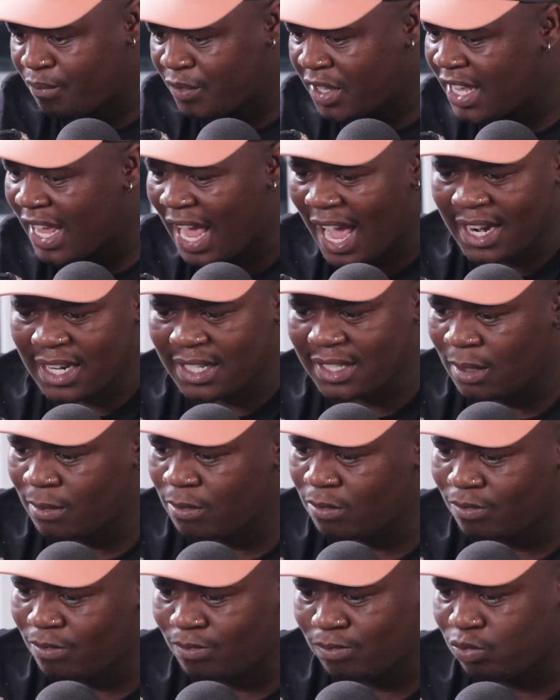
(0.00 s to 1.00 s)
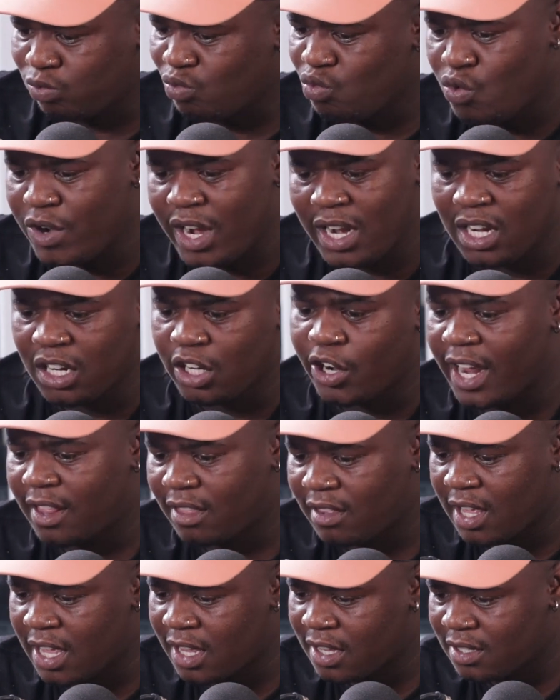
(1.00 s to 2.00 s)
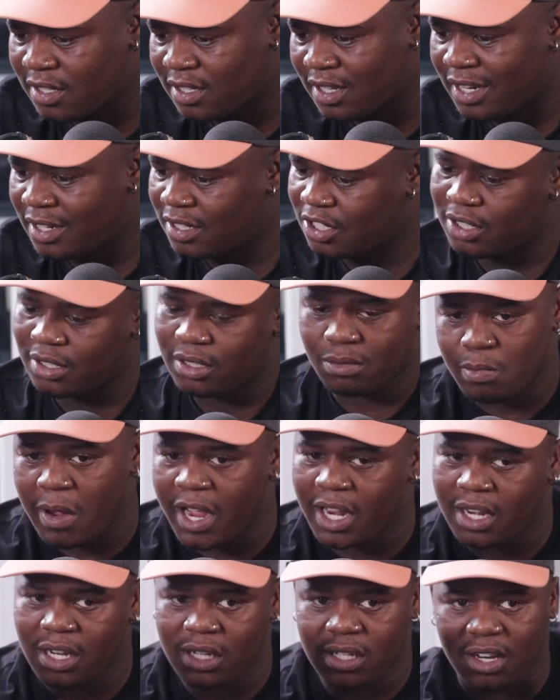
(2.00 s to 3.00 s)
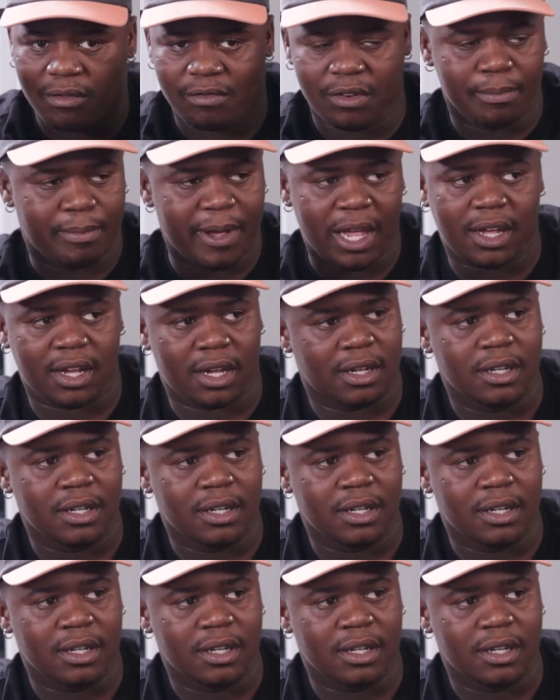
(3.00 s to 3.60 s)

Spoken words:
He added some really great things, and it just made it even bigger.